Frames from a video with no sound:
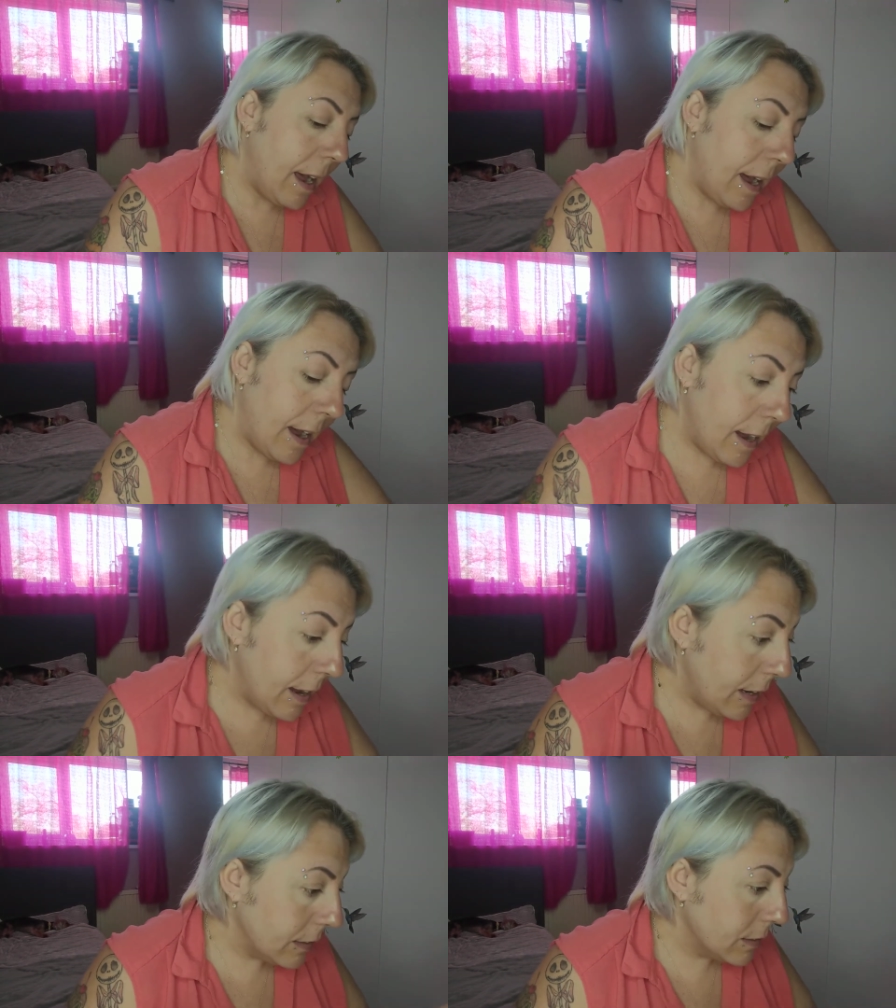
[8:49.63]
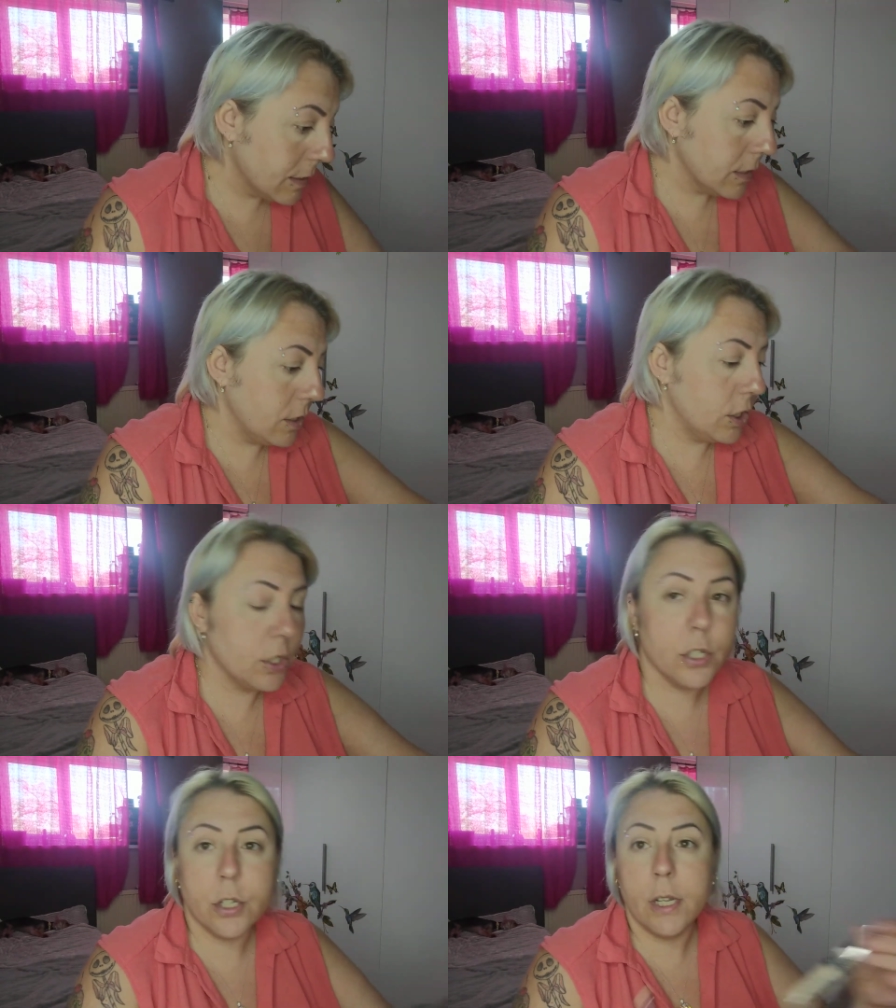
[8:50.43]
and
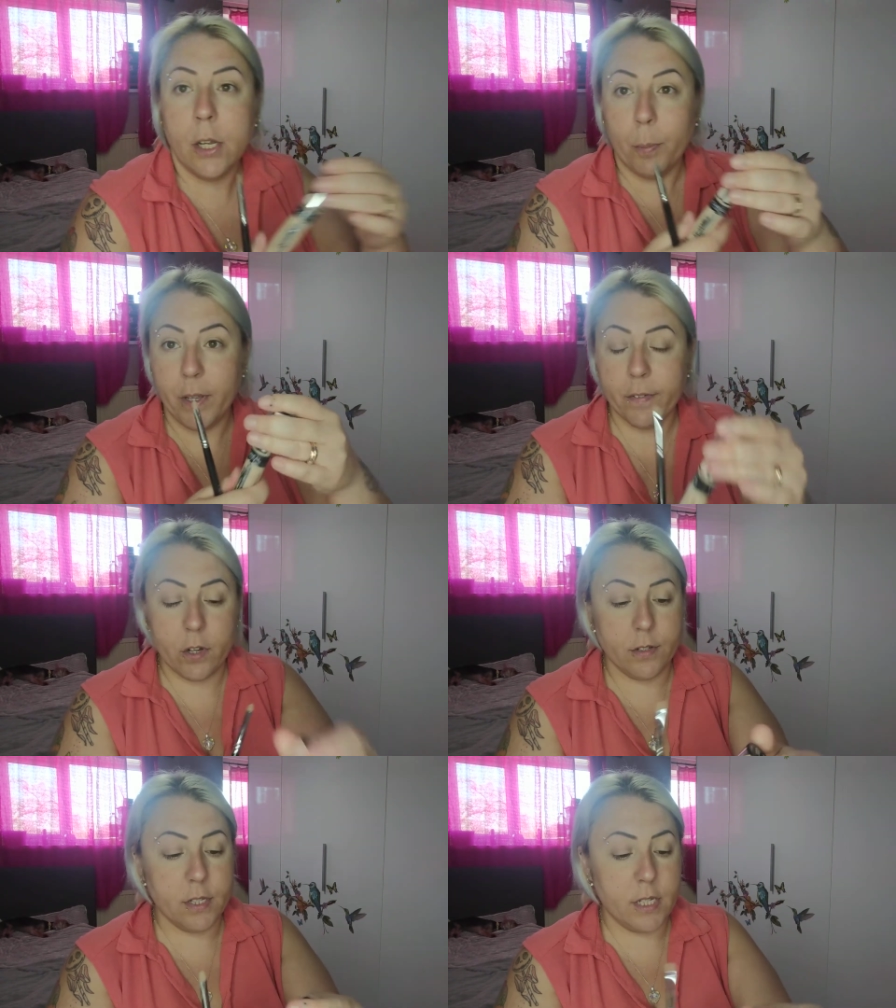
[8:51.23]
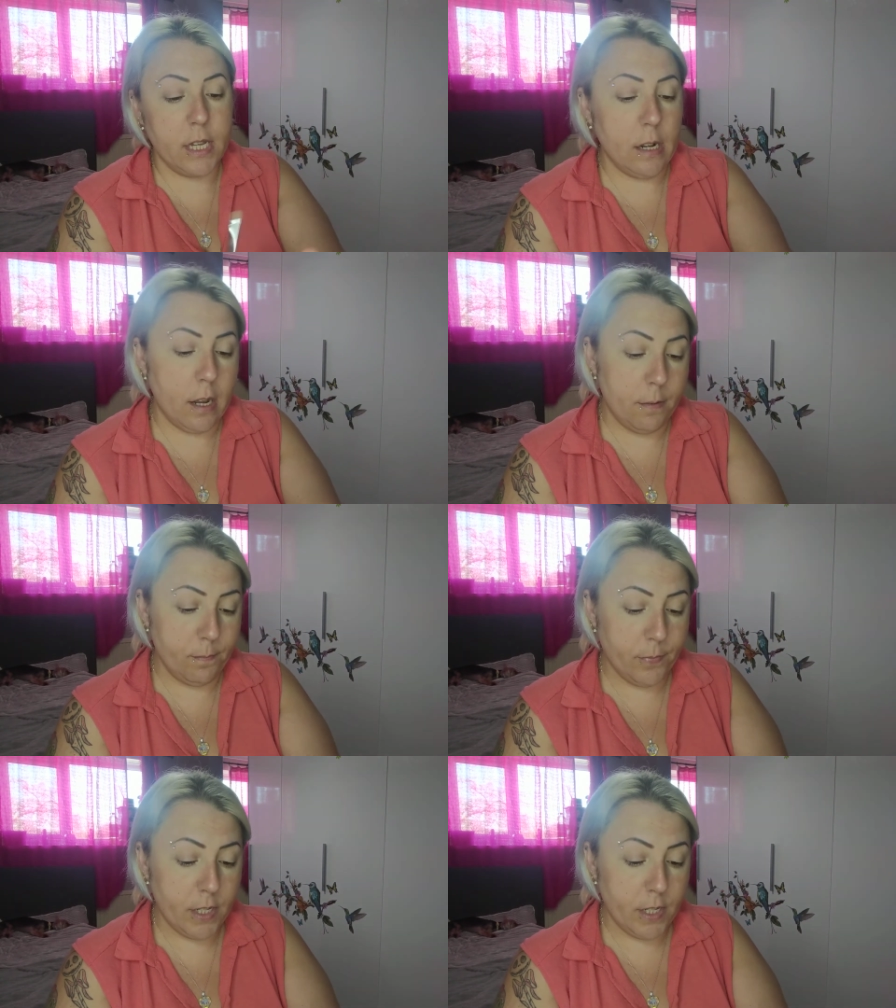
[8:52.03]
a little bit of concealer.